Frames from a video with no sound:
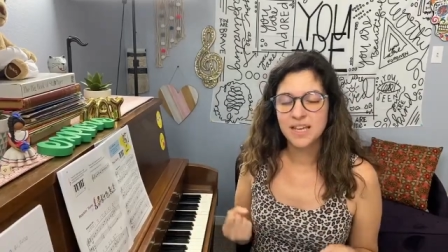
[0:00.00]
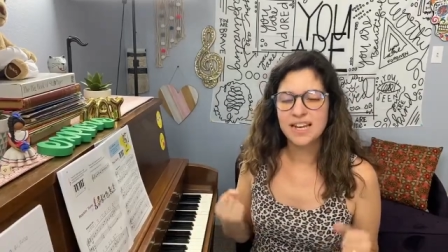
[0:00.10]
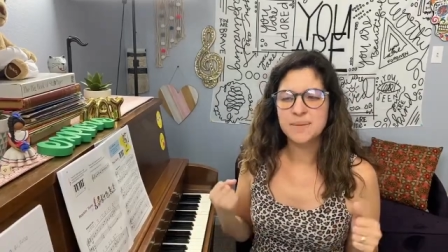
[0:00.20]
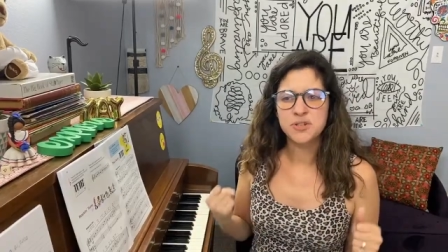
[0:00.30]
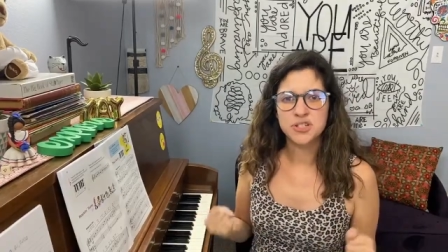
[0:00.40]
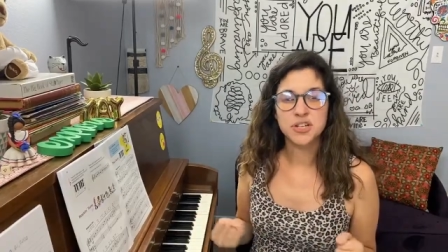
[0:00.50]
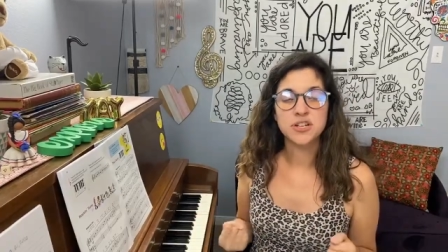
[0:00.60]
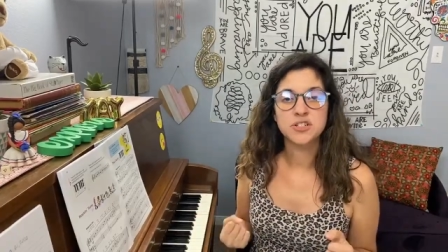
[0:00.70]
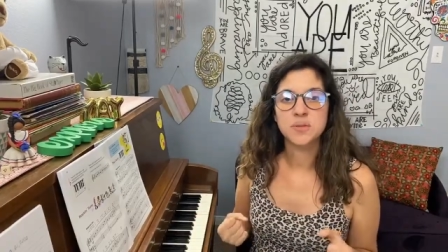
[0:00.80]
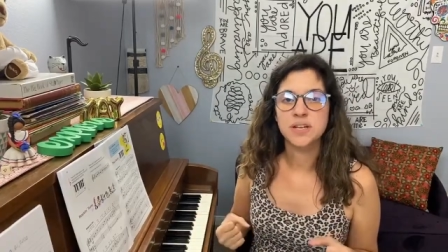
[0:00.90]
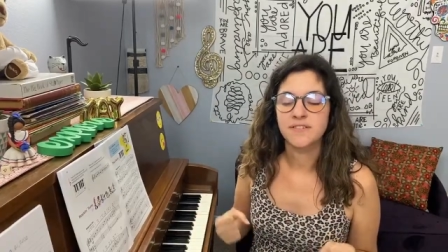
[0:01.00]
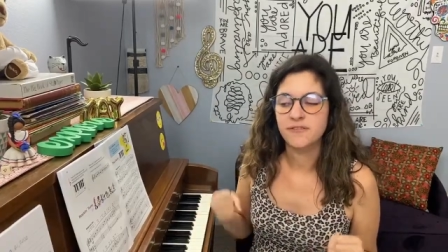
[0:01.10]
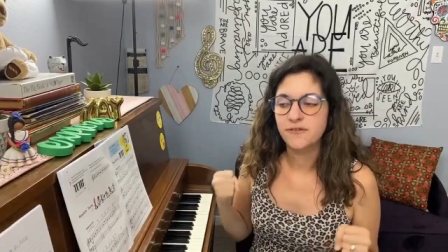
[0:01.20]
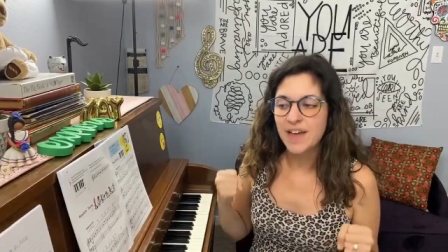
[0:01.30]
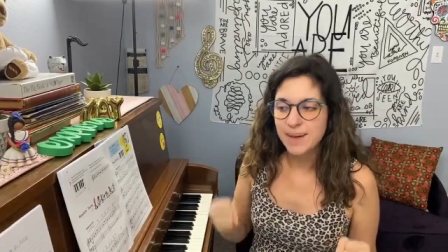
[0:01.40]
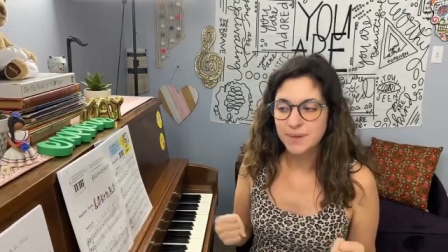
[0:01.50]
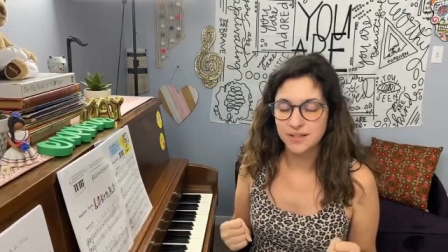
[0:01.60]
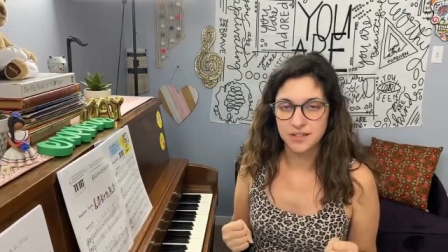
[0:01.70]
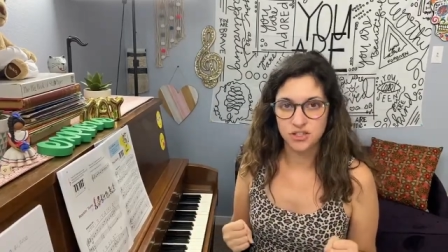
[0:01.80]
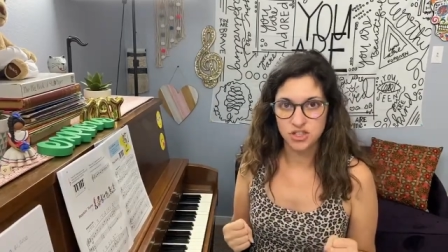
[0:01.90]
and I'm sure you're doing a
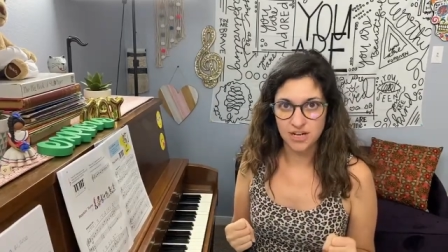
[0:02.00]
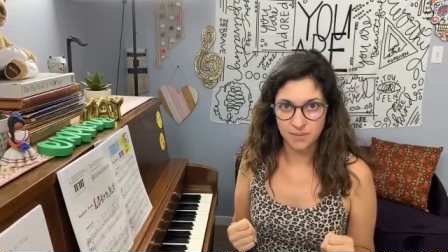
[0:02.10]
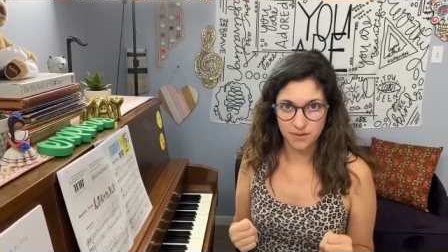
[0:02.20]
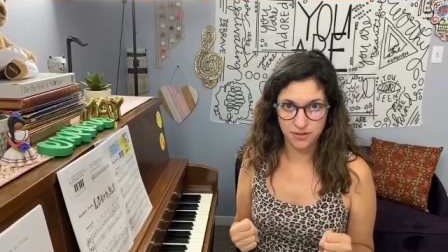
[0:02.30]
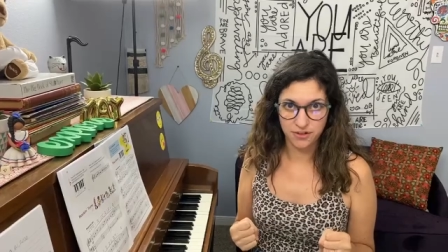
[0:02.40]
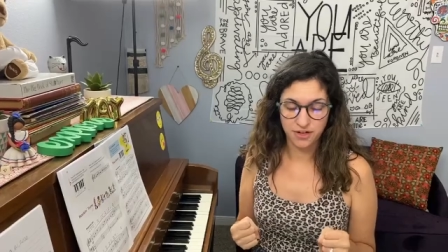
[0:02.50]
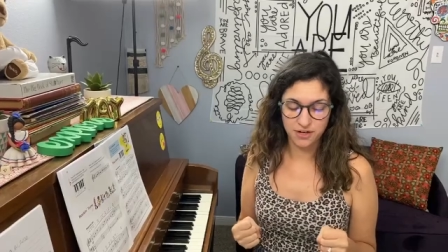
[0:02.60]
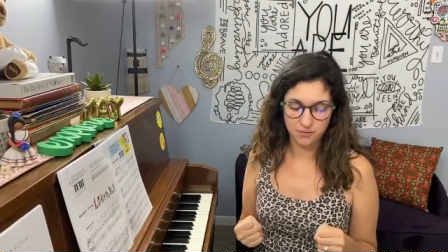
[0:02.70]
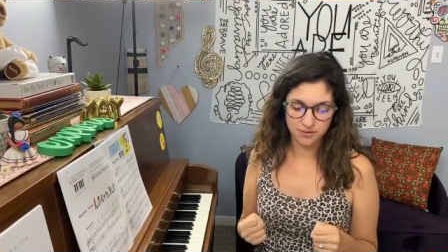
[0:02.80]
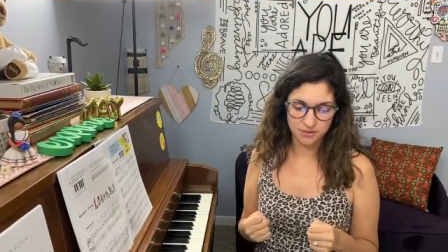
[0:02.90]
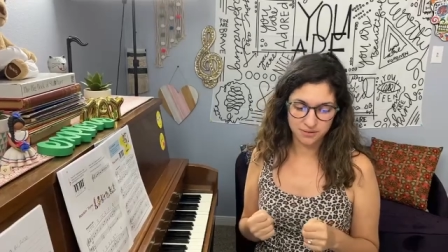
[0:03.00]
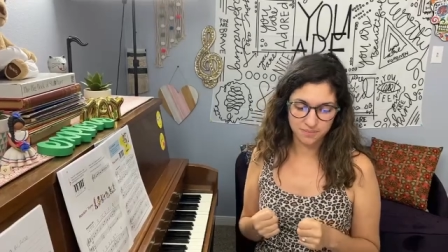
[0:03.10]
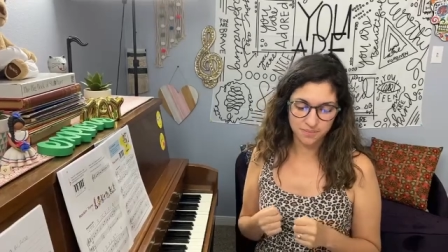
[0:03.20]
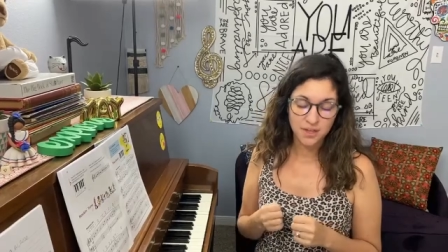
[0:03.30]
fabulous job with your notes,